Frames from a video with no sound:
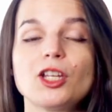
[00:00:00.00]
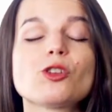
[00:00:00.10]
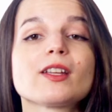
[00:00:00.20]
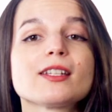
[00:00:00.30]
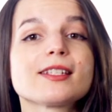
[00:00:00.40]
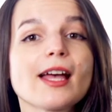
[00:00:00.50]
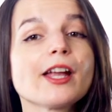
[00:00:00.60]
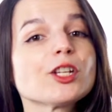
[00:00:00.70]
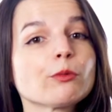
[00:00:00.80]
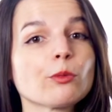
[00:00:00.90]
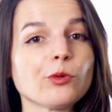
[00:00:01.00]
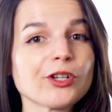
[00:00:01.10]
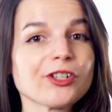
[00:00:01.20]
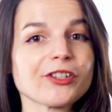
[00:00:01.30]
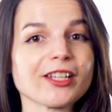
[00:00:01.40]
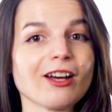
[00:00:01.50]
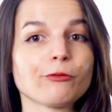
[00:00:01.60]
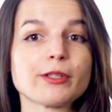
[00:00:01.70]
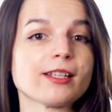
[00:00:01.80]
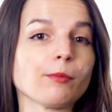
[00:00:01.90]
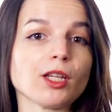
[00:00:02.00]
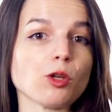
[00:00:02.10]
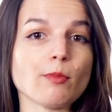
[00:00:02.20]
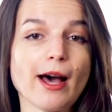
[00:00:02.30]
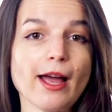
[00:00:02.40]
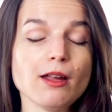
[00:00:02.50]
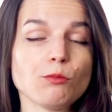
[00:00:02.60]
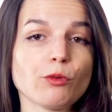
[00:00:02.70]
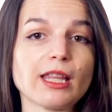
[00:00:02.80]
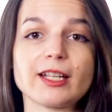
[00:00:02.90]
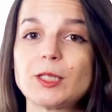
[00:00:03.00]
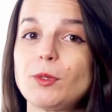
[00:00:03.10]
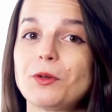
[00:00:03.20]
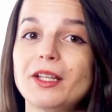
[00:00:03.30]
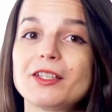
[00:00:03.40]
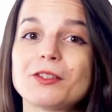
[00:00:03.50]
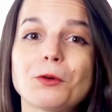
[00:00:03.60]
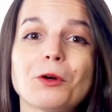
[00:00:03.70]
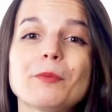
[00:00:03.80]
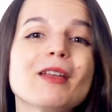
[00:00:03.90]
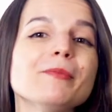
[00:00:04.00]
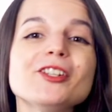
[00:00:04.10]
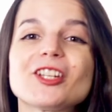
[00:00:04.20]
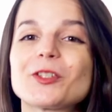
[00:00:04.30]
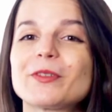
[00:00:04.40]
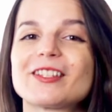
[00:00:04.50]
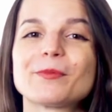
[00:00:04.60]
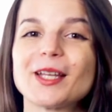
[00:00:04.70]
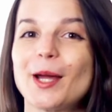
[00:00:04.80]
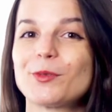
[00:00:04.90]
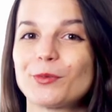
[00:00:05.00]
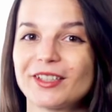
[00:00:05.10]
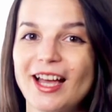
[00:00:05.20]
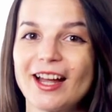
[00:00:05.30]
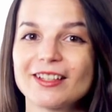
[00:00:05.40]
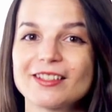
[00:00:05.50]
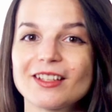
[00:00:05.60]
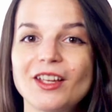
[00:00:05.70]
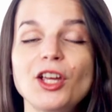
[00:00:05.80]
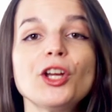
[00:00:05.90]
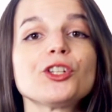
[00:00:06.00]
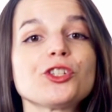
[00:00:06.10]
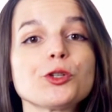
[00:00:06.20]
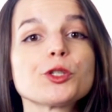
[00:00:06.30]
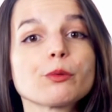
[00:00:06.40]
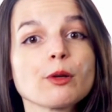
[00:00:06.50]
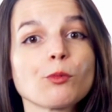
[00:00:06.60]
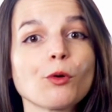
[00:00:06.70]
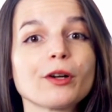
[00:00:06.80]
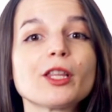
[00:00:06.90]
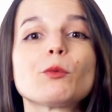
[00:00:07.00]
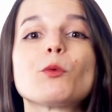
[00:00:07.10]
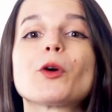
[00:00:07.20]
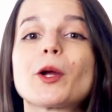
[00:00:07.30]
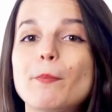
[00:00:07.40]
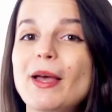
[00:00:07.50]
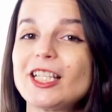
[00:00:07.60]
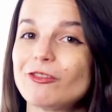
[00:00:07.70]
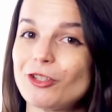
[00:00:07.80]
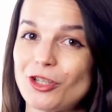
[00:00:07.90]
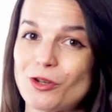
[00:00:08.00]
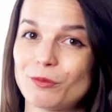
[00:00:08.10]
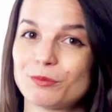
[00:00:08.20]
You can decide to reward yourself with something you buy, with an experience, or maybe just with some time to relax. Choose a reward that will work best for you.